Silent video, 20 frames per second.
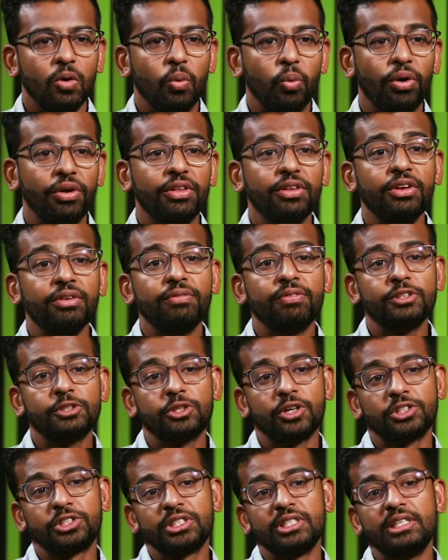Whether the
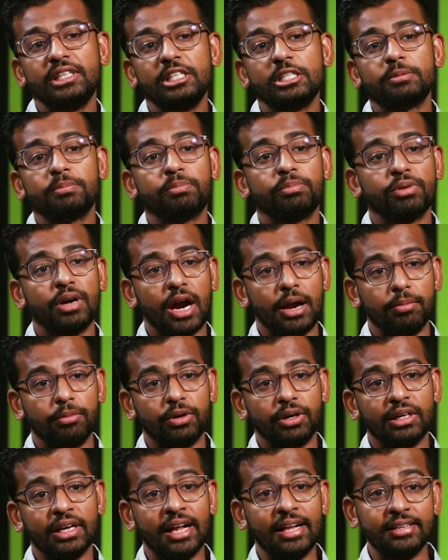infrastructure needs
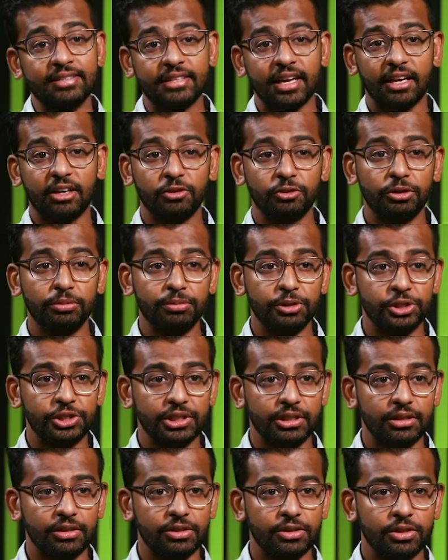primary and secondary
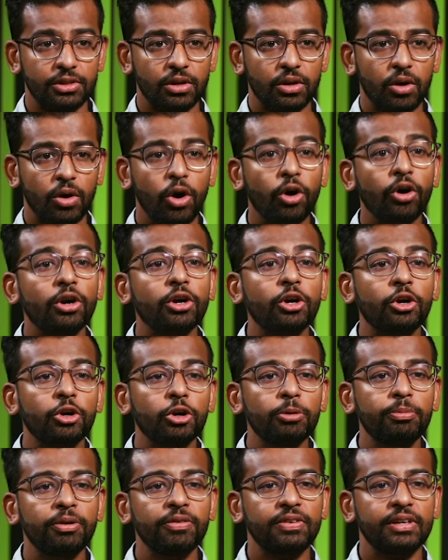machines, or a
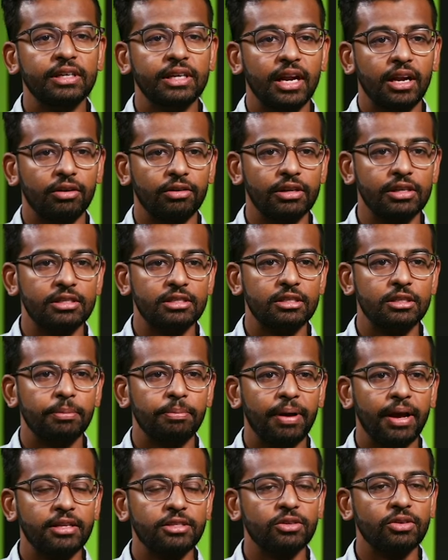group of canaries,
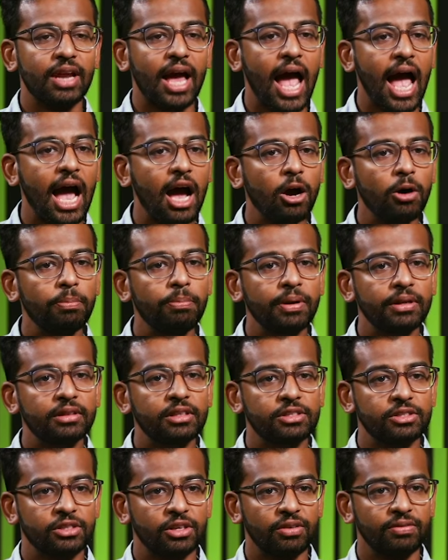depends on how big the
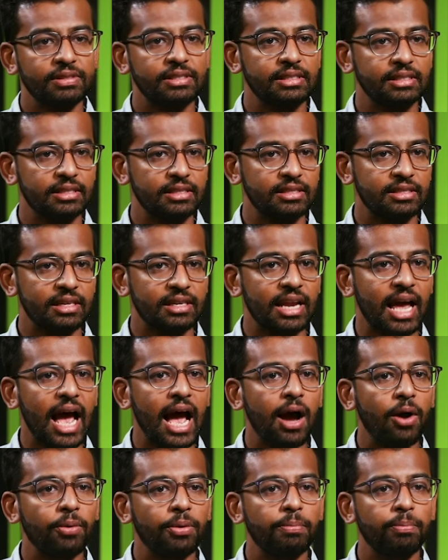service is and
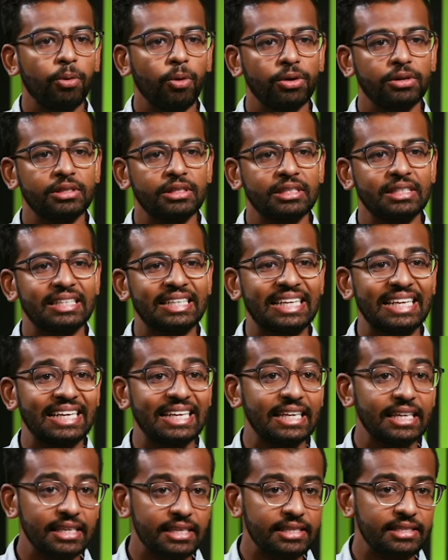how important it
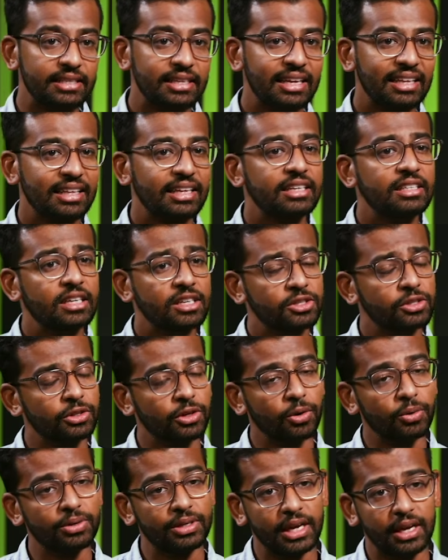is that it doesn't
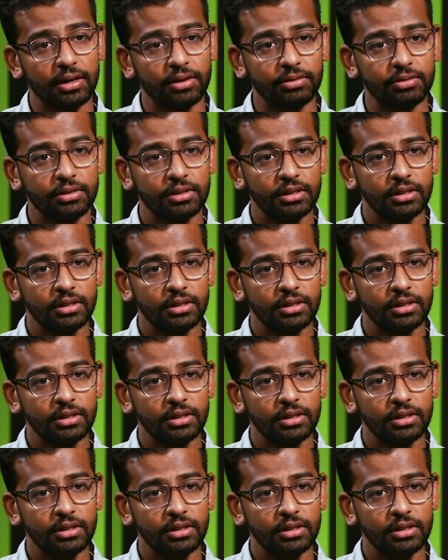go down.